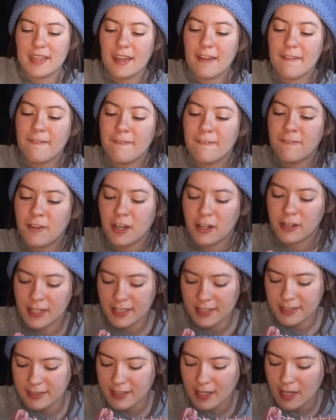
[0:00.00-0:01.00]
it very
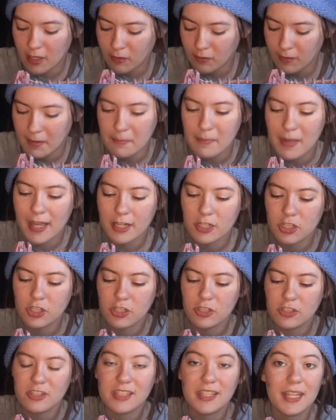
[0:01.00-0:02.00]
slow and make sure
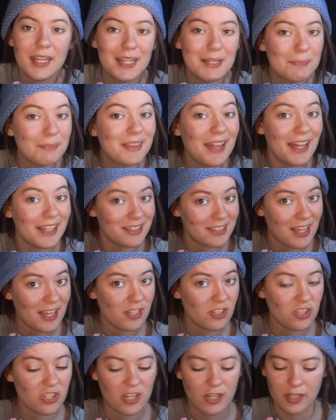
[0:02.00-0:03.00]
to keep that
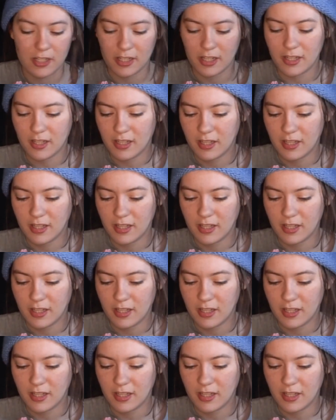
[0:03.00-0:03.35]
tension